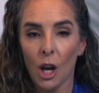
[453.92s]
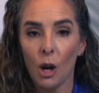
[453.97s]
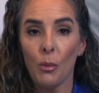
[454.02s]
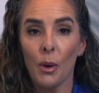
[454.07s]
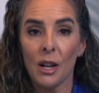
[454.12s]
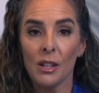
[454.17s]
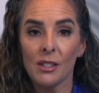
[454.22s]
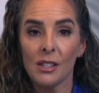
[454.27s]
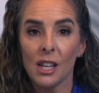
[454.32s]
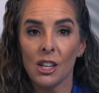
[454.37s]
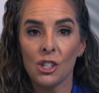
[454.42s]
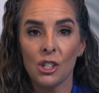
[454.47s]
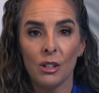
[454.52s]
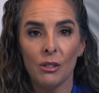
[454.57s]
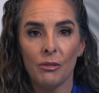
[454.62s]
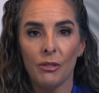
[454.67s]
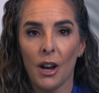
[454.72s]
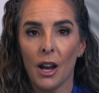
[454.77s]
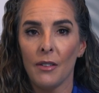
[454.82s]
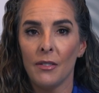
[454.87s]
Around session
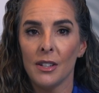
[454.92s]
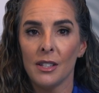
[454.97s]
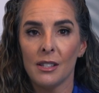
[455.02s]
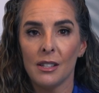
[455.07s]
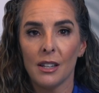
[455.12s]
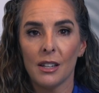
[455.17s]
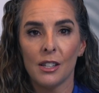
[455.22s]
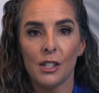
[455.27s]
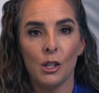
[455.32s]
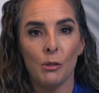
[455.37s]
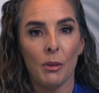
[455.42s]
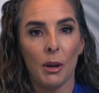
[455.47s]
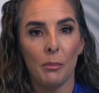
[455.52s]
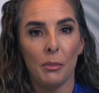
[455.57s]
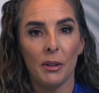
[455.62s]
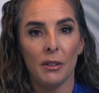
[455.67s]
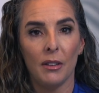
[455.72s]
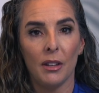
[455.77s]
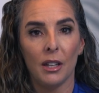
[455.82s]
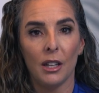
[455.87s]
5 and 6, you might
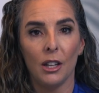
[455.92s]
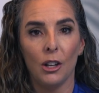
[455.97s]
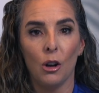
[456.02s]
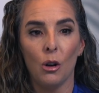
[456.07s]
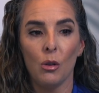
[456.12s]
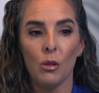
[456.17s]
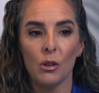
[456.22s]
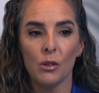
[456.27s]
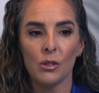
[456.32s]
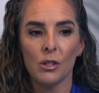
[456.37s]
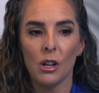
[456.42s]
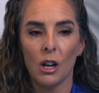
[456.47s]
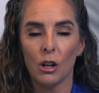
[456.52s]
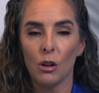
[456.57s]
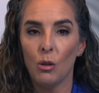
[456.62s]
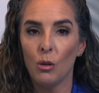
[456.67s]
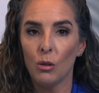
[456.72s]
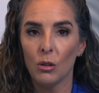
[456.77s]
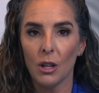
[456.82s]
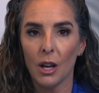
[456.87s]
be thinking, oh, there's not a
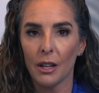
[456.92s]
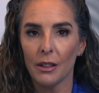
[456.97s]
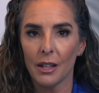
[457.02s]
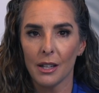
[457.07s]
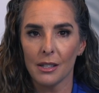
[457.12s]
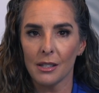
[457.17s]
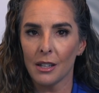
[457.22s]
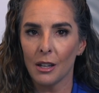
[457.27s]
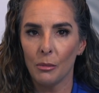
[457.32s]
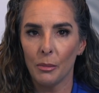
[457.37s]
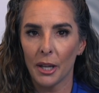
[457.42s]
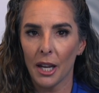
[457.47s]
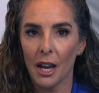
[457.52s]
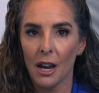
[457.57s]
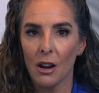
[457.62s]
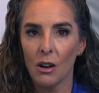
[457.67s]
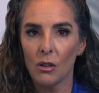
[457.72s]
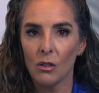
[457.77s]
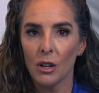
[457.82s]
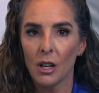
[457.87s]
whole lot that's coming
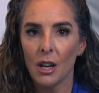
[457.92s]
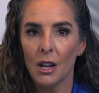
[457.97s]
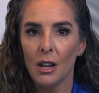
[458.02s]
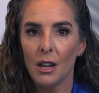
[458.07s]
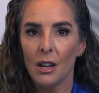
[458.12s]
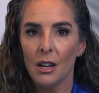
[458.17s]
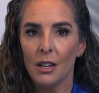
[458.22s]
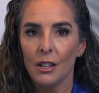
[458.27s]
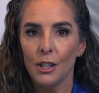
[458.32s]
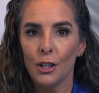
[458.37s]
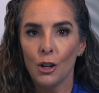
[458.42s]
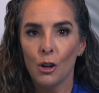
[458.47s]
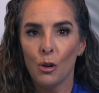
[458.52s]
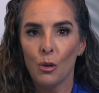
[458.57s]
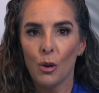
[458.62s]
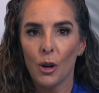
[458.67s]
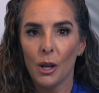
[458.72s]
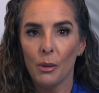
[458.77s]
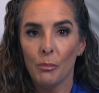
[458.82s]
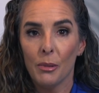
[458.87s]
out. You
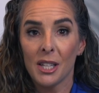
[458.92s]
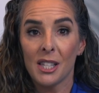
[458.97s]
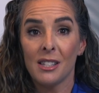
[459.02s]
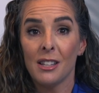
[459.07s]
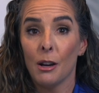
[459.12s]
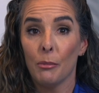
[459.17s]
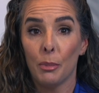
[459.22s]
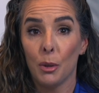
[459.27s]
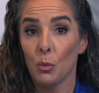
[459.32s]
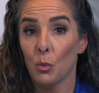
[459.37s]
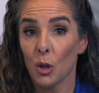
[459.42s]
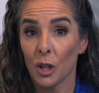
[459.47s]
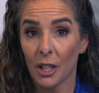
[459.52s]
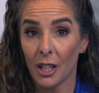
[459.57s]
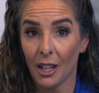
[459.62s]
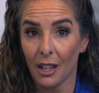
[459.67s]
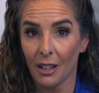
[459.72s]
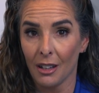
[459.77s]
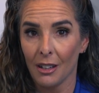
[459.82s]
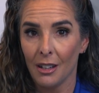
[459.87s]
know, it must not be
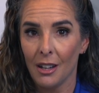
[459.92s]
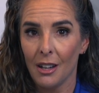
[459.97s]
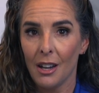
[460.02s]
working.